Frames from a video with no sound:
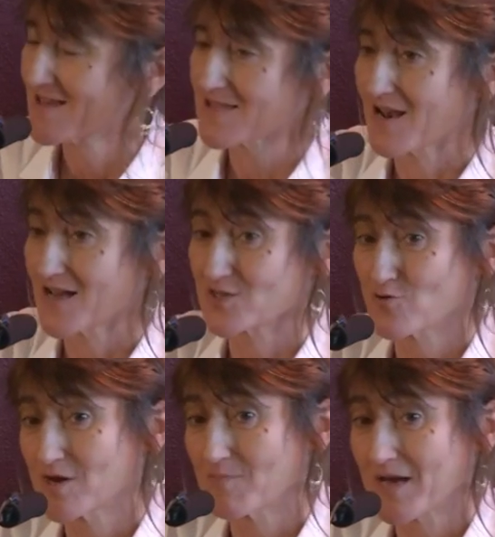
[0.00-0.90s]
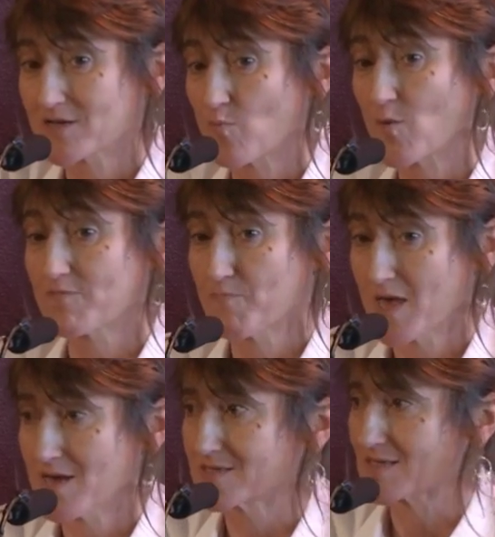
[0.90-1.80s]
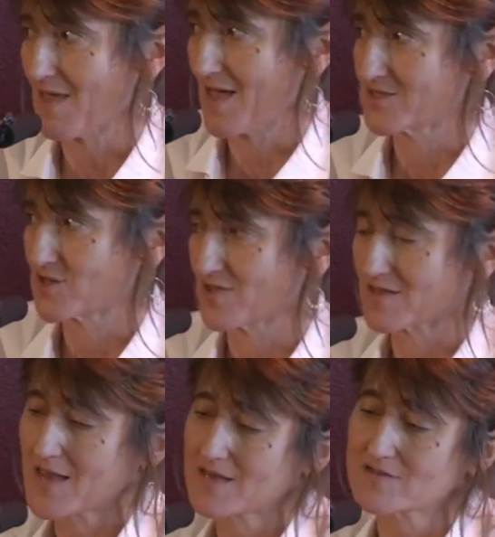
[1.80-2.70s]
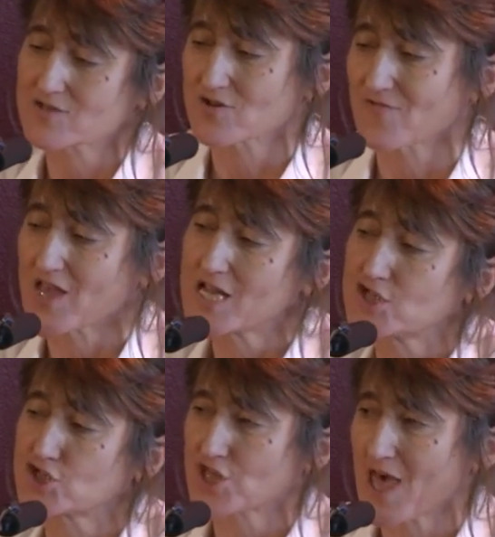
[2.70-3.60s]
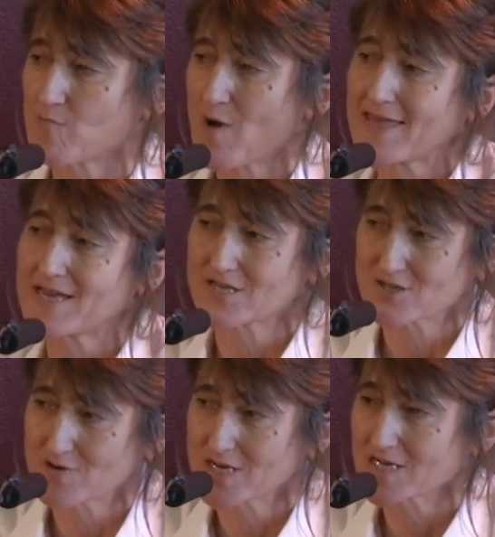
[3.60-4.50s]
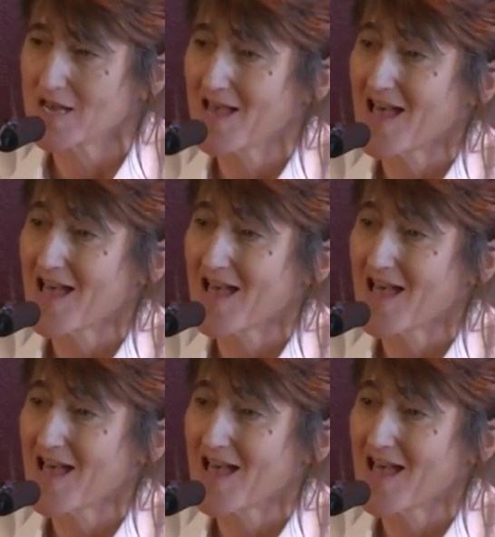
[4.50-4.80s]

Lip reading: They like talking about it with peers there so that they can sort of inch their way into it.